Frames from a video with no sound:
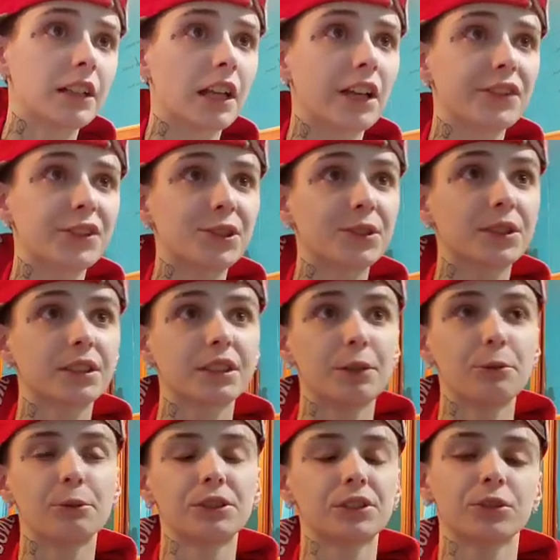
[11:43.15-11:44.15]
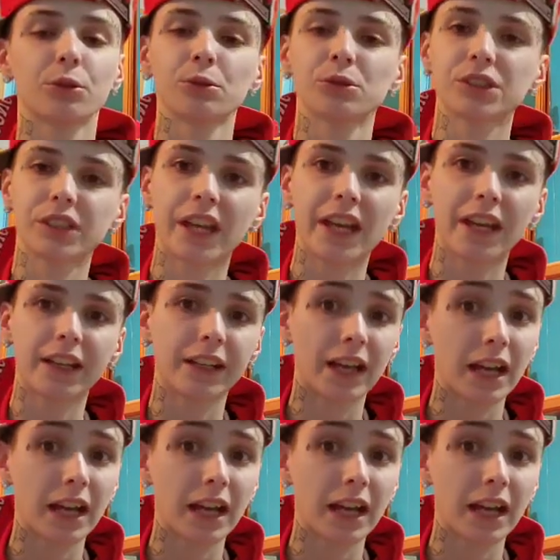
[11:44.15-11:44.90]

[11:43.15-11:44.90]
And I just, it was so sad.